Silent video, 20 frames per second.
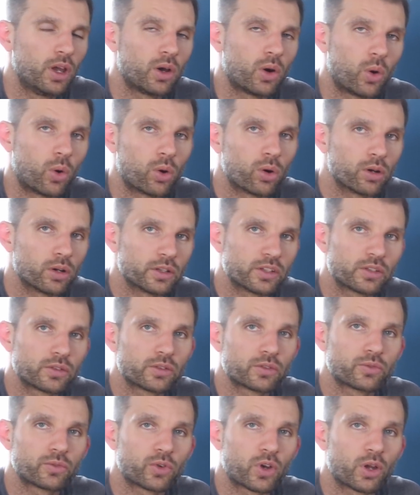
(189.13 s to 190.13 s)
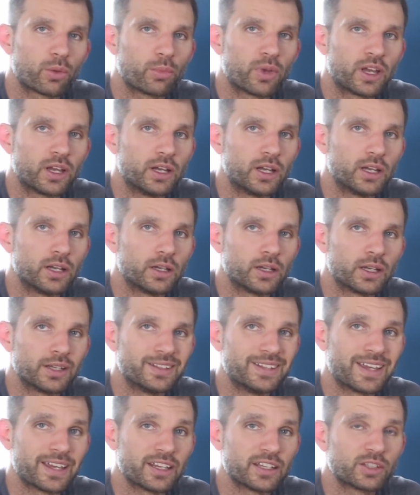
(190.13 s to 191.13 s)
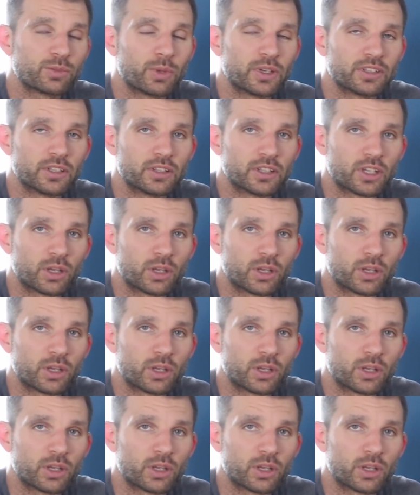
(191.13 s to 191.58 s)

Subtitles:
or it's from a day spent at the